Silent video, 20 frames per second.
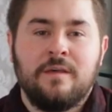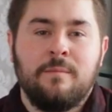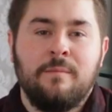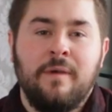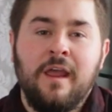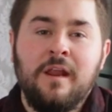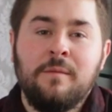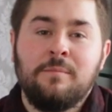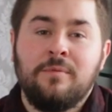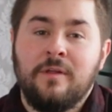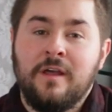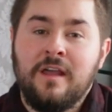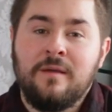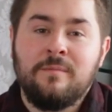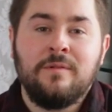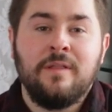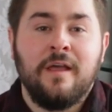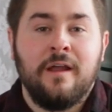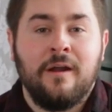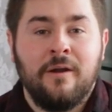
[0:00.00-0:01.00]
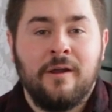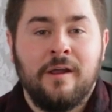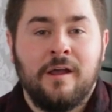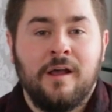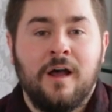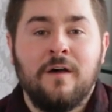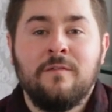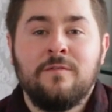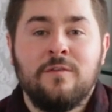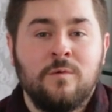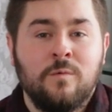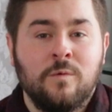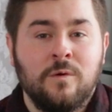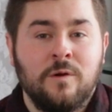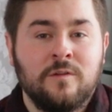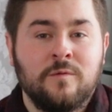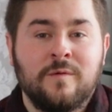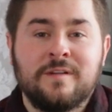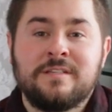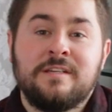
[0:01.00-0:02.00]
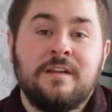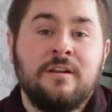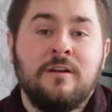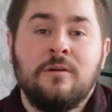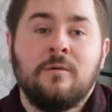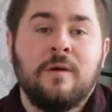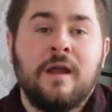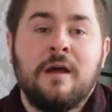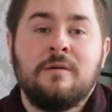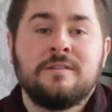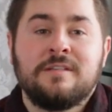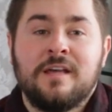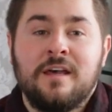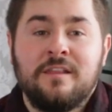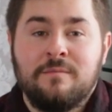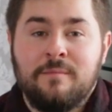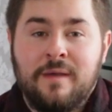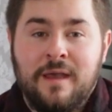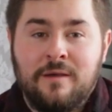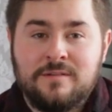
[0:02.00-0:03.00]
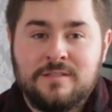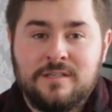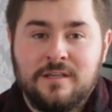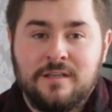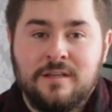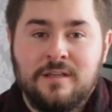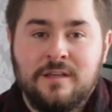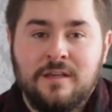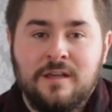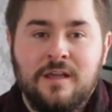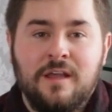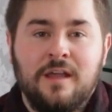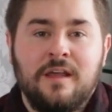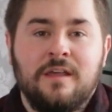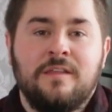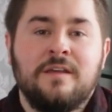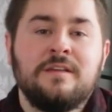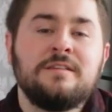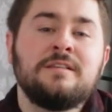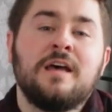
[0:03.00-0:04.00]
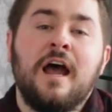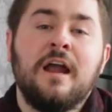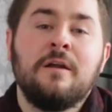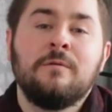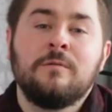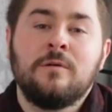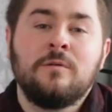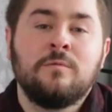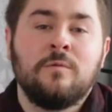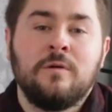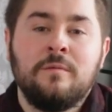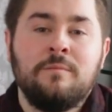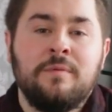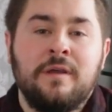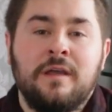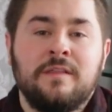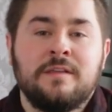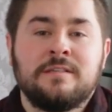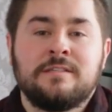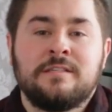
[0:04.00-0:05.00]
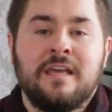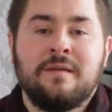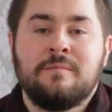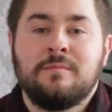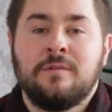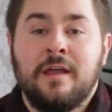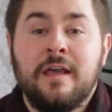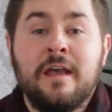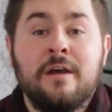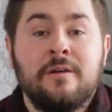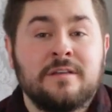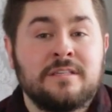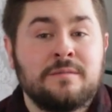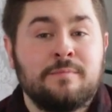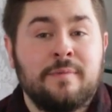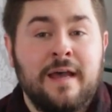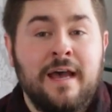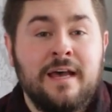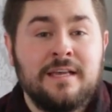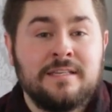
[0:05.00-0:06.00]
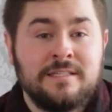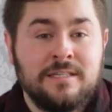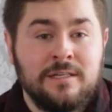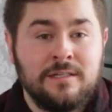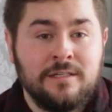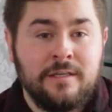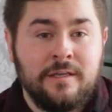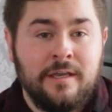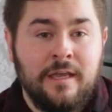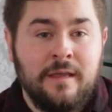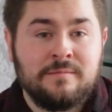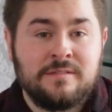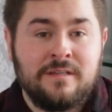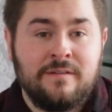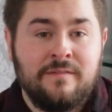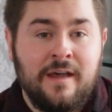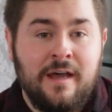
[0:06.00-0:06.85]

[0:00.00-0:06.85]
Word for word: The main playable area of the world would center around Death Mountain. This Hyrule wouldn't be in the same layout as past Zelda games have